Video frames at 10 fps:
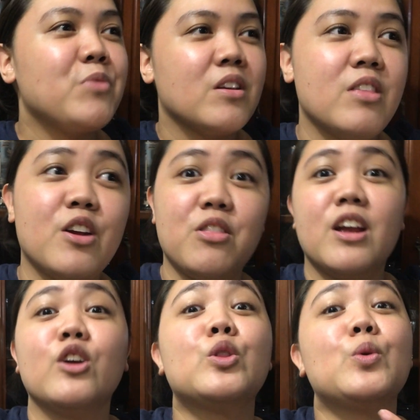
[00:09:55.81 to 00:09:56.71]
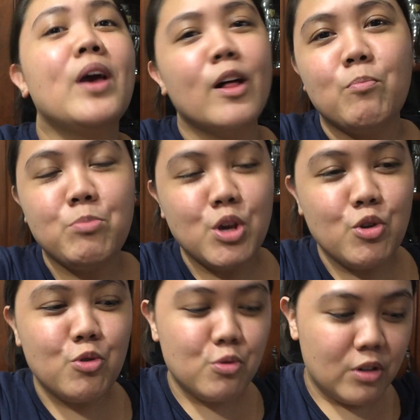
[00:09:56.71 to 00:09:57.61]
They're there to help
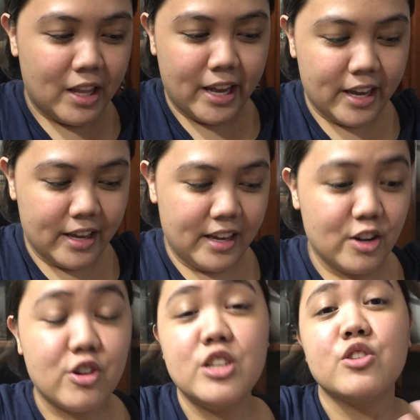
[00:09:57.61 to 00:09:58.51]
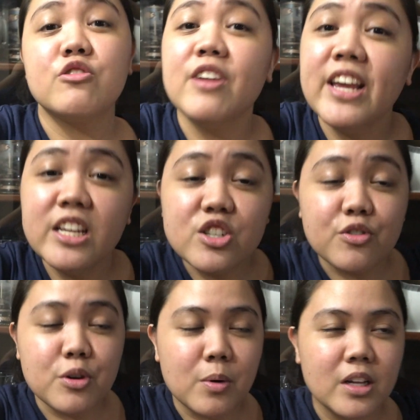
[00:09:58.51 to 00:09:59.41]
you like increase your range if
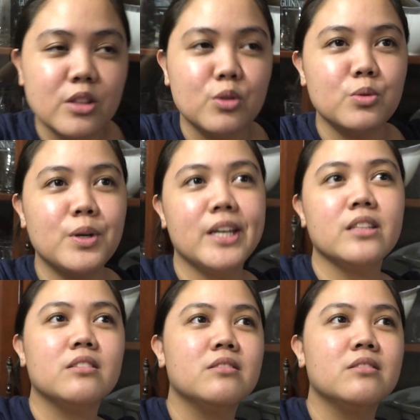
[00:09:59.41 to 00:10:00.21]
you want to, and